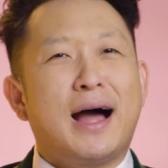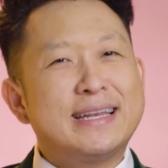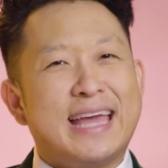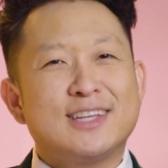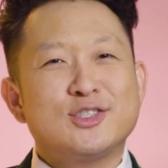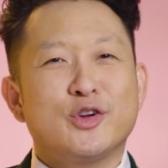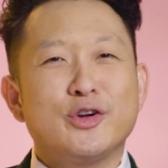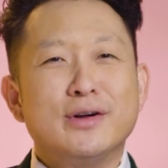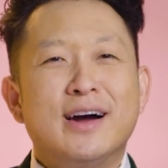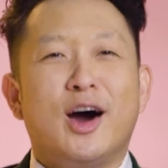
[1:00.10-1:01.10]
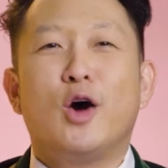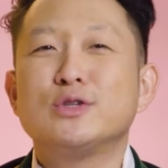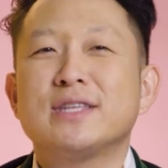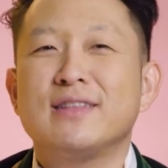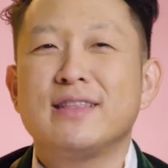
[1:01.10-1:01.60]
podcaster, a
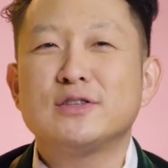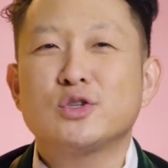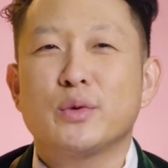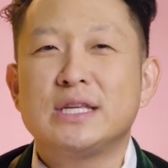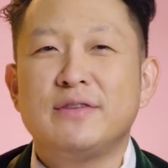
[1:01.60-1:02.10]
host of the Love Stories